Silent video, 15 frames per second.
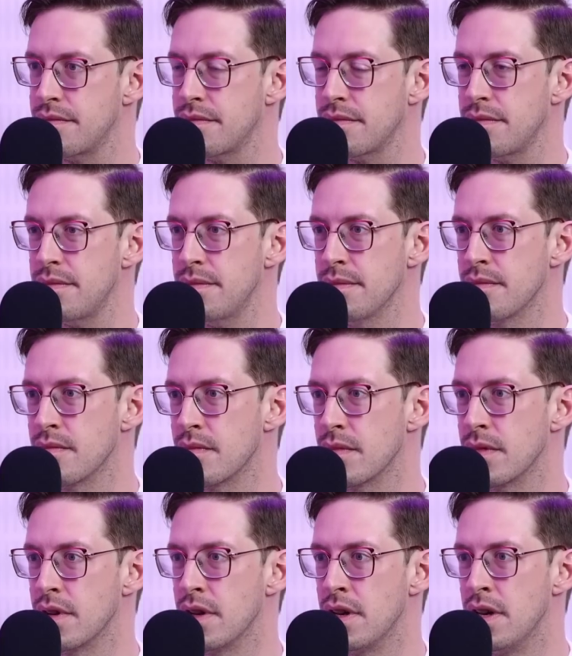they shoot you.
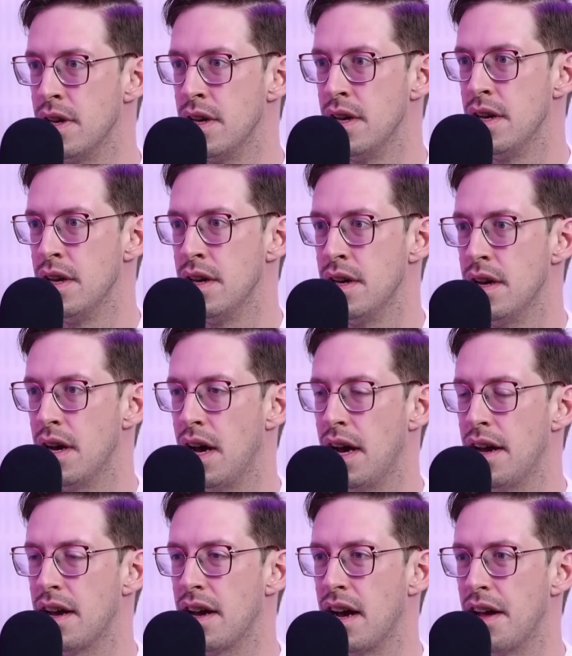So you're
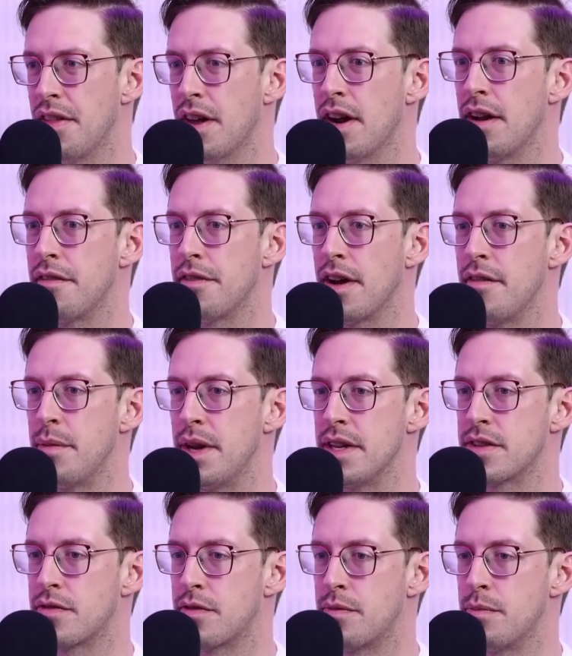told I thought I had 5
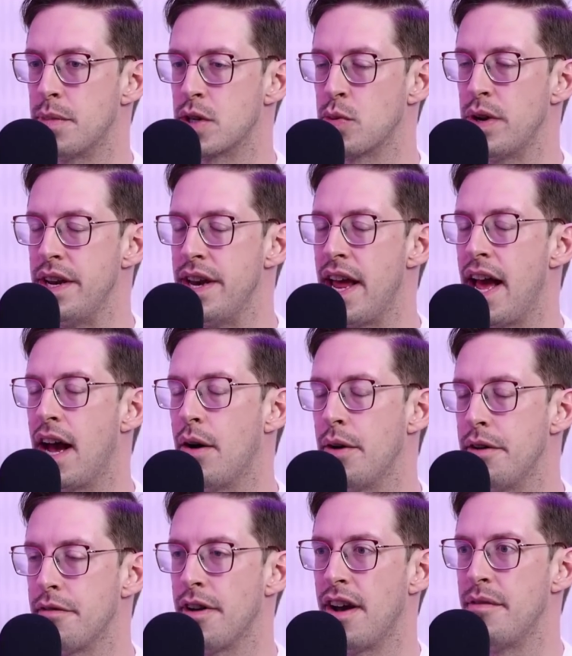minutes between
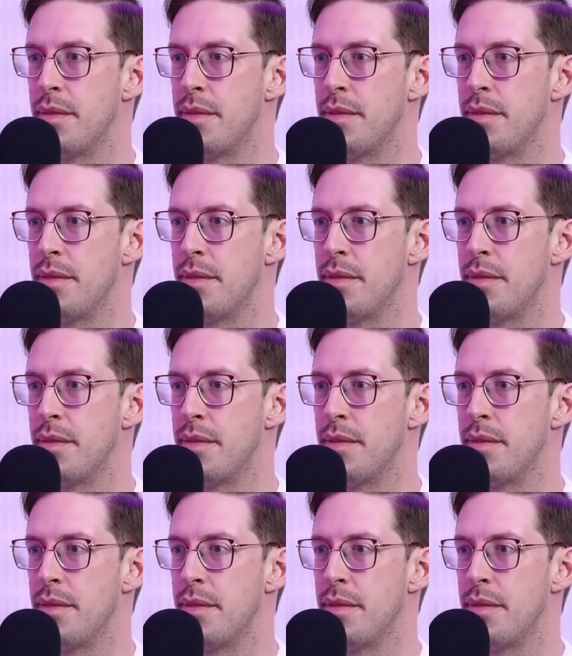now and 5